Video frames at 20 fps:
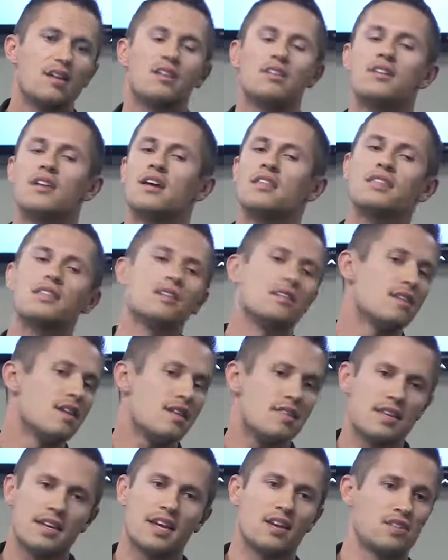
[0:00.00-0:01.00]

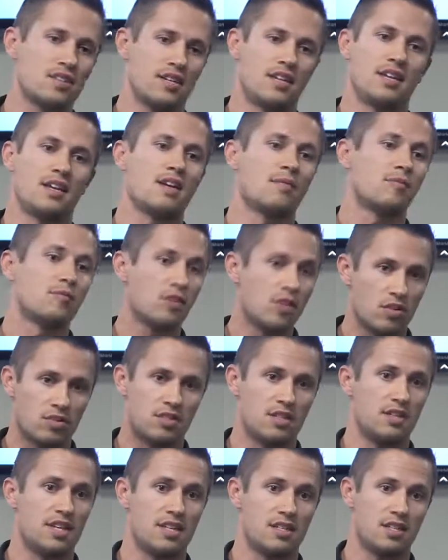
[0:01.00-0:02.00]
Nothing else can come close
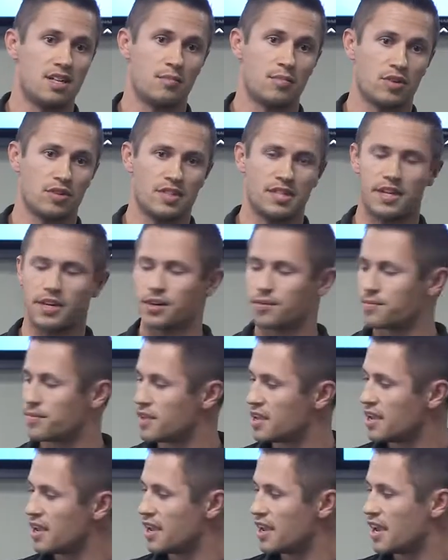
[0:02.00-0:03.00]
to these numbers here.
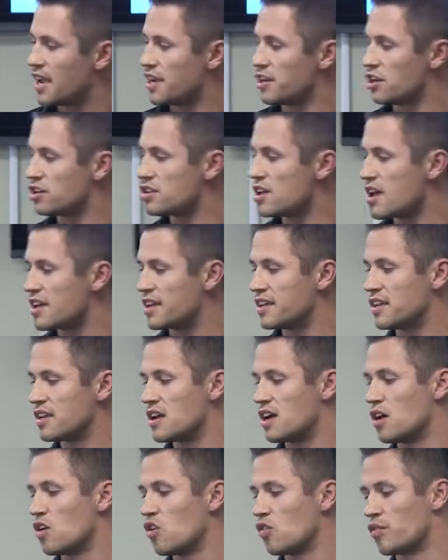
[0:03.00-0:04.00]
And you're
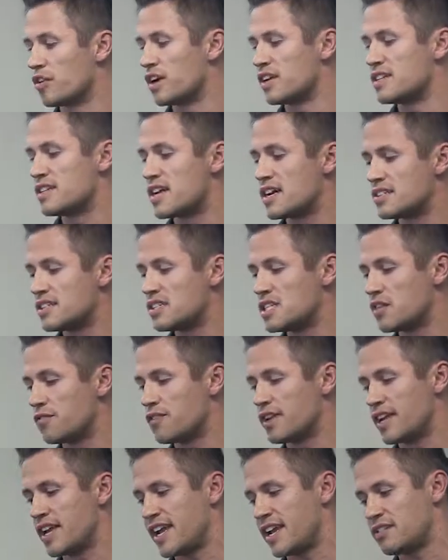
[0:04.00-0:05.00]
talking over a dozen
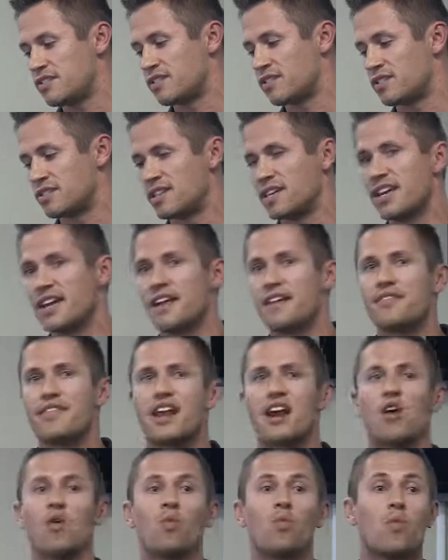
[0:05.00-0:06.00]
different cancers
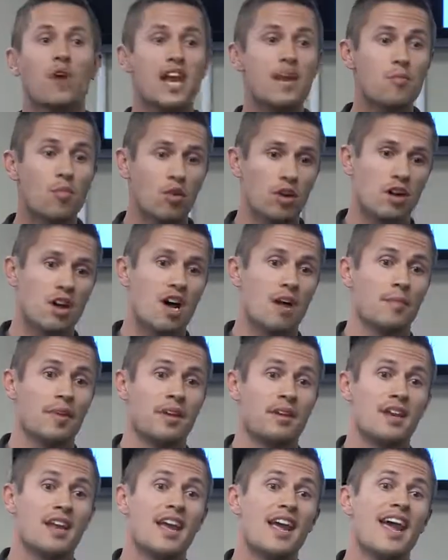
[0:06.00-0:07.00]
that are way more
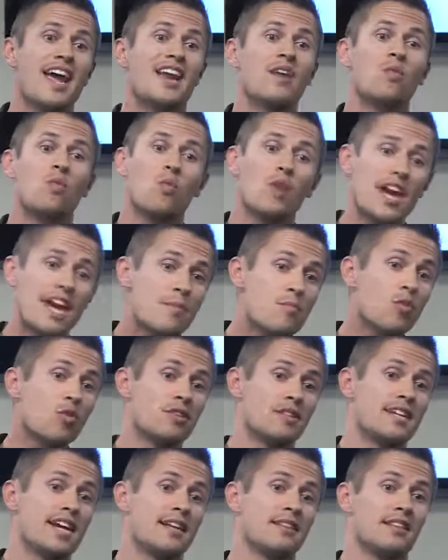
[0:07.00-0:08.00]
common and way more
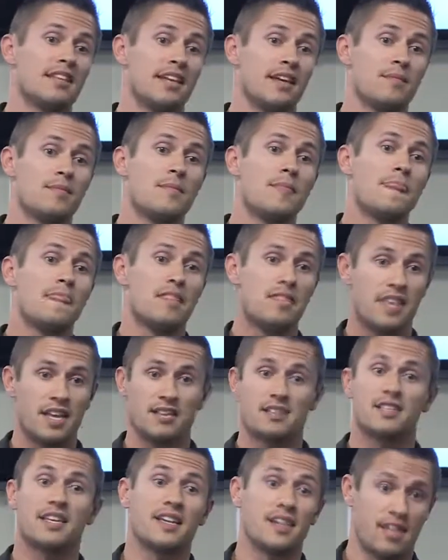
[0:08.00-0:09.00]
deadly
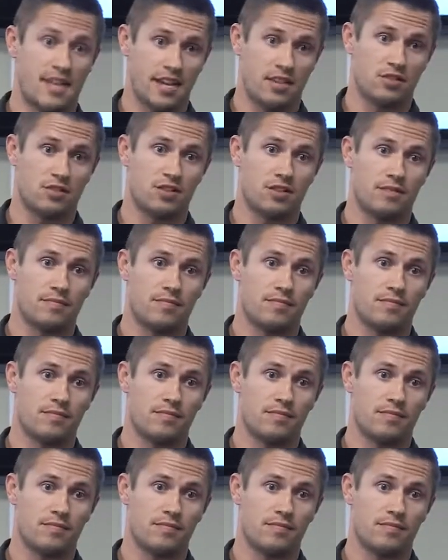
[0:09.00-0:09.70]
than skin cancer.